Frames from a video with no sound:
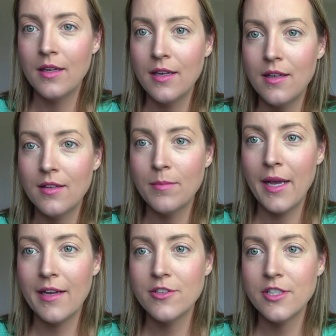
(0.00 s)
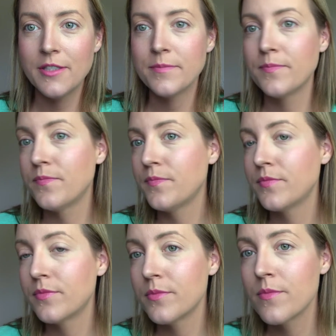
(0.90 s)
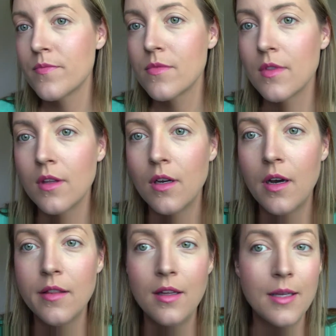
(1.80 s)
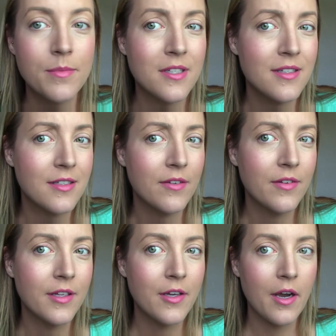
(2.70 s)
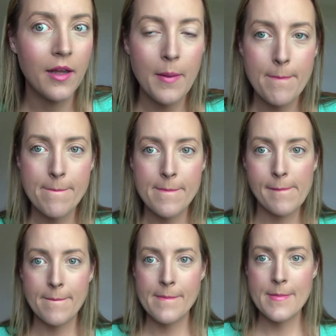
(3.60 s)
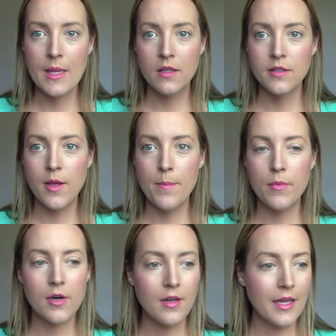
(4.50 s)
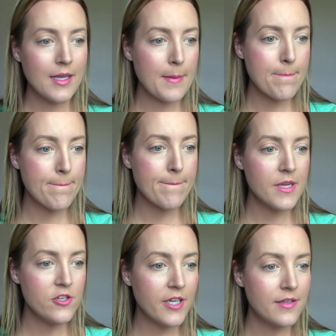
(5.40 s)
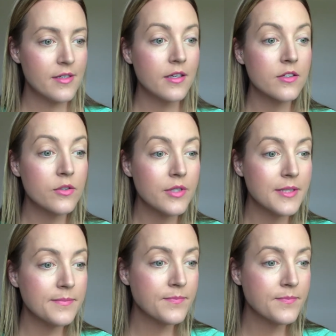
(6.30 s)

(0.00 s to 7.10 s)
in its packaging on the lips it's definitely got more like magenta to it.